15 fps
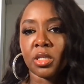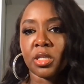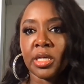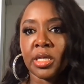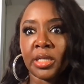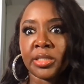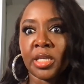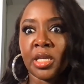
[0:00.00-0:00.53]

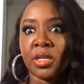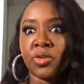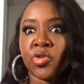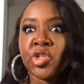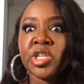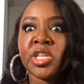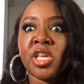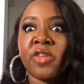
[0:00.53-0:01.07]
y'all's
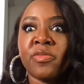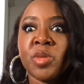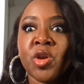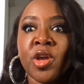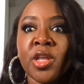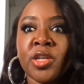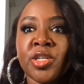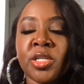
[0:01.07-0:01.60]
energy. Give me your
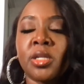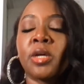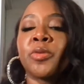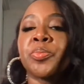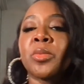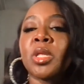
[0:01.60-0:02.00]
energy. No.